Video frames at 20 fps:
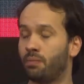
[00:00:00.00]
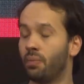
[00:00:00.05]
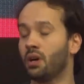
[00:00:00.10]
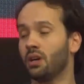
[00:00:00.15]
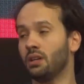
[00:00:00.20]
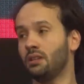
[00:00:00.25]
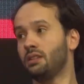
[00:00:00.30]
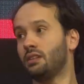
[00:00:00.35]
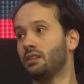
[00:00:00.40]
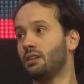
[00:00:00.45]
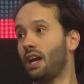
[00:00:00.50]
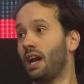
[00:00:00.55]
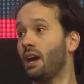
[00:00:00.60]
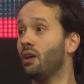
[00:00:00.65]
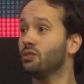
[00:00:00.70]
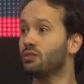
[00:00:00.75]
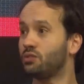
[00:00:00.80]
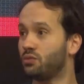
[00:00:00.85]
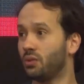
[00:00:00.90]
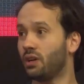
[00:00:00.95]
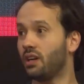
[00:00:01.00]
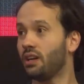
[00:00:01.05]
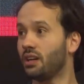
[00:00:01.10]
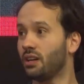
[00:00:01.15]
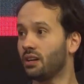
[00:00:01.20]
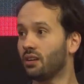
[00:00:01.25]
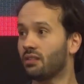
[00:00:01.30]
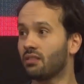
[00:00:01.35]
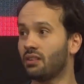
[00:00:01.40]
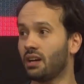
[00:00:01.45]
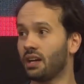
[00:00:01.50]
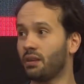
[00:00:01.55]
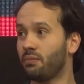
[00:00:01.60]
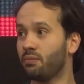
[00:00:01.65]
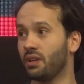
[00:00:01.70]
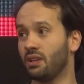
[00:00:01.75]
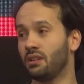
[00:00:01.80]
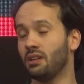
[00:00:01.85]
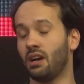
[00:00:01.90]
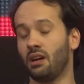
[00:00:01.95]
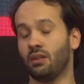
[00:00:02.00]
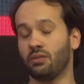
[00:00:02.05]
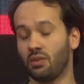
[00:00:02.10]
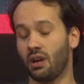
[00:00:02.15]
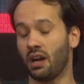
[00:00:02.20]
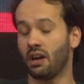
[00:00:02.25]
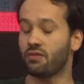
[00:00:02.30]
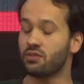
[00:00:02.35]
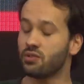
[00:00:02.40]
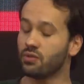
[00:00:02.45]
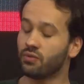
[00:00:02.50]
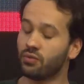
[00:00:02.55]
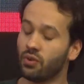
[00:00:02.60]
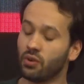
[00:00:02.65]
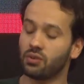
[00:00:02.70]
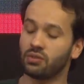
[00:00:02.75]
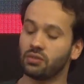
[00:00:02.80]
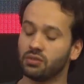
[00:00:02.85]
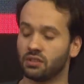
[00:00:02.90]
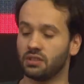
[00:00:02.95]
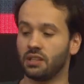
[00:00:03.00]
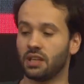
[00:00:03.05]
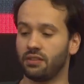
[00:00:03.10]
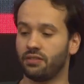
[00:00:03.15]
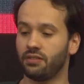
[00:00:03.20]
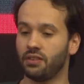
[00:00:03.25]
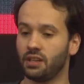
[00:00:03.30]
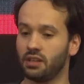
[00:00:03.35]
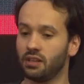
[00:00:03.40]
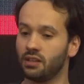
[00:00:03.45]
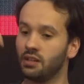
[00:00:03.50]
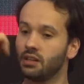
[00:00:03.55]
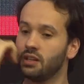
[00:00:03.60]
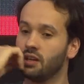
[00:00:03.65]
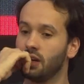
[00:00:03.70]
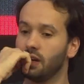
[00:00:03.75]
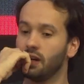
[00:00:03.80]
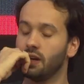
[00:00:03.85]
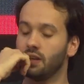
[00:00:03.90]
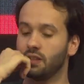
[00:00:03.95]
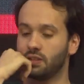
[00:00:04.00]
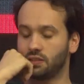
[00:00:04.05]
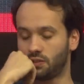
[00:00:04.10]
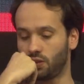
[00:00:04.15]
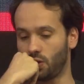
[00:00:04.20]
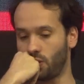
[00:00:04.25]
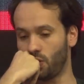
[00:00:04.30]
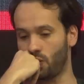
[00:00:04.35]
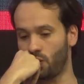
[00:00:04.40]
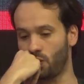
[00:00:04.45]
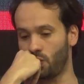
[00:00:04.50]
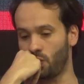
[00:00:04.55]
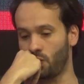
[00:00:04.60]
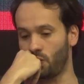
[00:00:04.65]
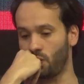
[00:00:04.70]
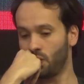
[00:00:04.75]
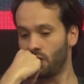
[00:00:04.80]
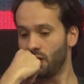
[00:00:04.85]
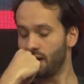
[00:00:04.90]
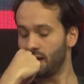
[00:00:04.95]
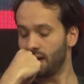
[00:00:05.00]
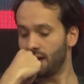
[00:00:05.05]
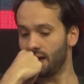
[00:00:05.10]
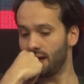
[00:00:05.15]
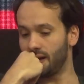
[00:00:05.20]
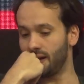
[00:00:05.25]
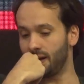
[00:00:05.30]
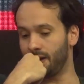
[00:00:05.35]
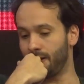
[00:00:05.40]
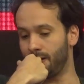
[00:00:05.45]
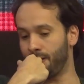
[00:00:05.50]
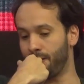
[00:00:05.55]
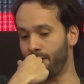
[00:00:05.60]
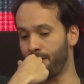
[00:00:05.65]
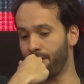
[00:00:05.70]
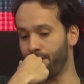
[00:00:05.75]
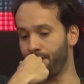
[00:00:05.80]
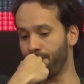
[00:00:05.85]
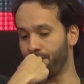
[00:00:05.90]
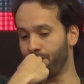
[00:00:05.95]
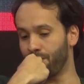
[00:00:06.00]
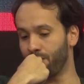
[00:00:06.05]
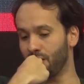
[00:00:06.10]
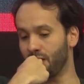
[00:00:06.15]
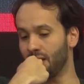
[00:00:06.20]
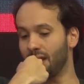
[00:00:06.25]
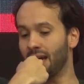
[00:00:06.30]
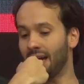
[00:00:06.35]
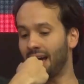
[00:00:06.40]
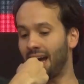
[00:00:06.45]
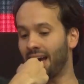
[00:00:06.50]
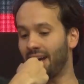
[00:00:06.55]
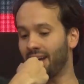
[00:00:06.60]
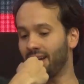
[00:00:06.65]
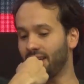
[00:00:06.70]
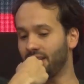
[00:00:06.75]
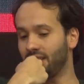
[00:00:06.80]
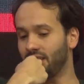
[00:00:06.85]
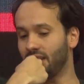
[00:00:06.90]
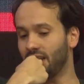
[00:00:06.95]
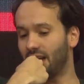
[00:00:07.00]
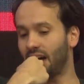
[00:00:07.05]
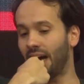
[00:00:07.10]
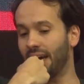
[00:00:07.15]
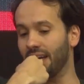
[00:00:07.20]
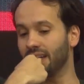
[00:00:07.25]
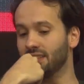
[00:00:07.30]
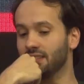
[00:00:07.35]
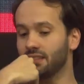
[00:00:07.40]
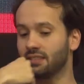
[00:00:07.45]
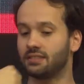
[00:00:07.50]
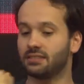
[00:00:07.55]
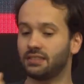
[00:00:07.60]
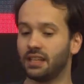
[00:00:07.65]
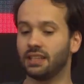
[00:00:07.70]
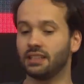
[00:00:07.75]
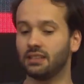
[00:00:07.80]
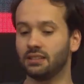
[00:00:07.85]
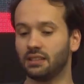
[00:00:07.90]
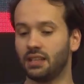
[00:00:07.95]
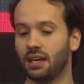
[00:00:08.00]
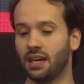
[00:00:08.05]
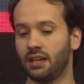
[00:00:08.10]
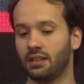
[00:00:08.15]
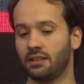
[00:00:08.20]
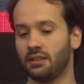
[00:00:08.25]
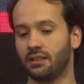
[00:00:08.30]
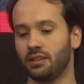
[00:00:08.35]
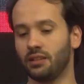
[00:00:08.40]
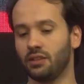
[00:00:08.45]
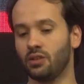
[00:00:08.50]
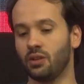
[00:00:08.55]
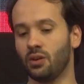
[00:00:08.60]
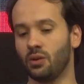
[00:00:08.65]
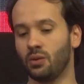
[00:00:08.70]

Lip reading: put elsewhere, right? But now you have to focus on that thing. So yeah, I understand that